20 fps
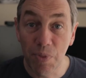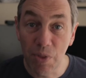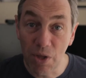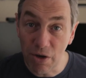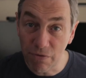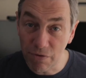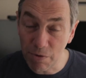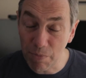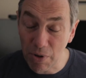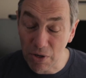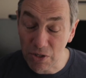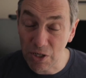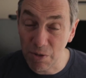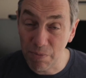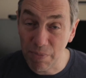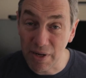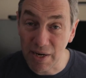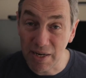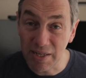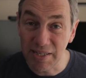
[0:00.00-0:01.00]
The other
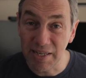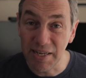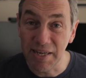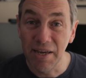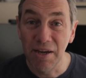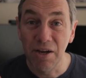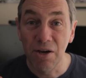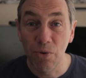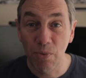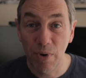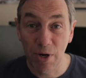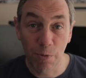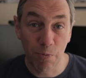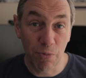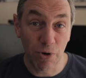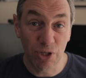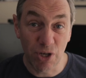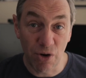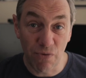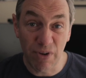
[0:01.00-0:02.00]
possibility when a
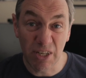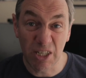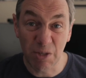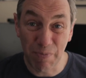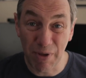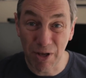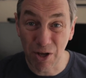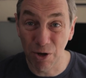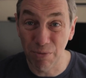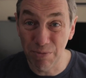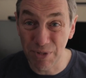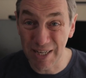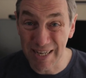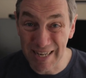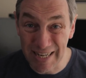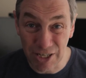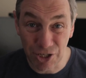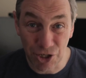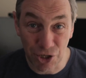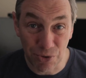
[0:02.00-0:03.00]
project risk becomes an
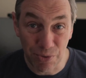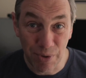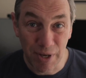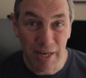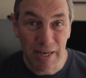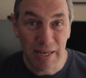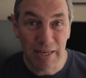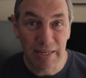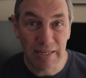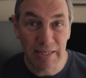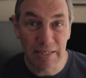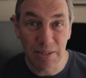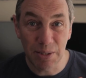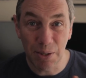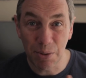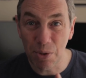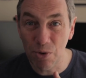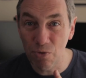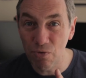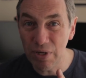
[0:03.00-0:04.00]
issue is
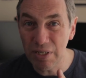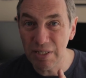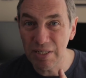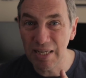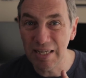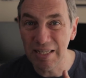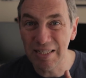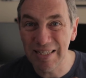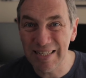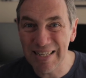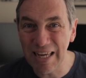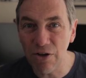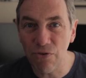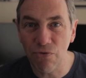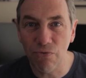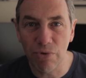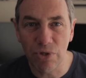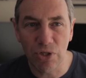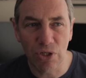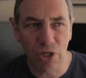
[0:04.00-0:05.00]
that the risk
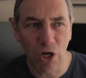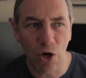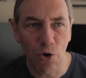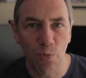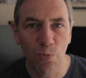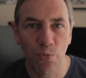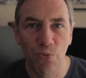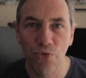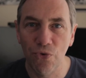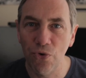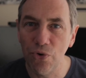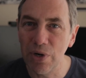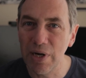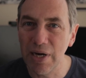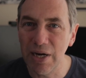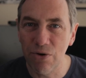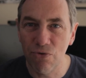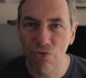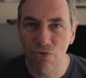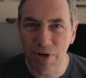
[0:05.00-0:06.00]
itself was so
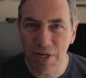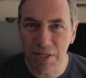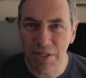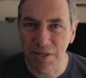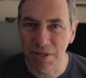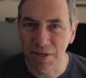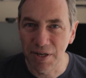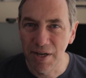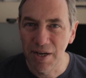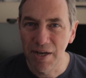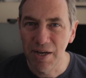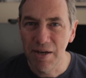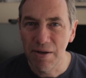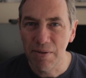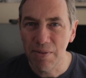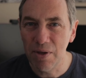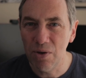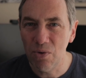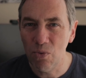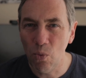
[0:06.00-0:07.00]
broadly written
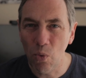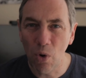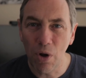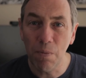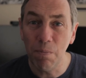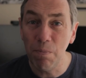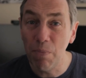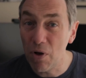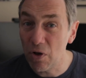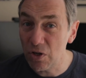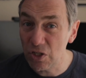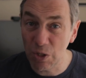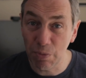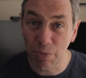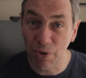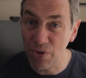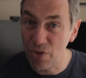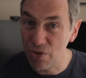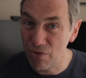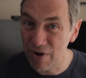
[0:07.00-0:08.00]
that one
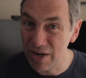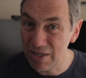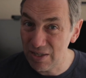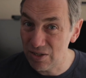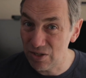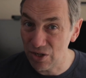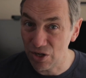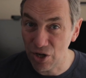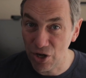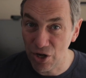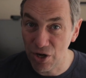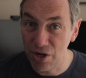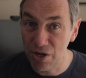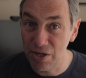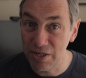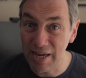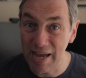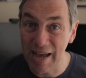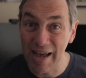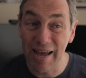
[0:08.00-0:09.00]
possible threat has
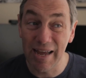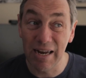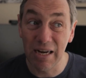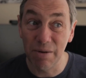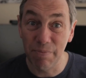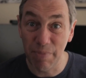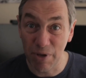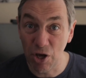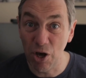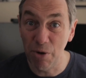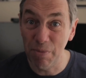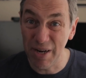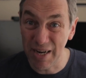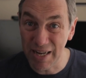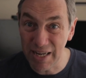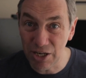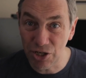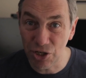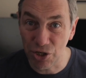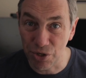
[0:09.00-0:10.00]
occurred and become
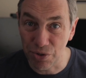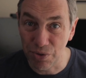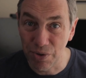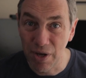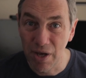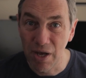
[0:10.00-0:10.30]
an issue,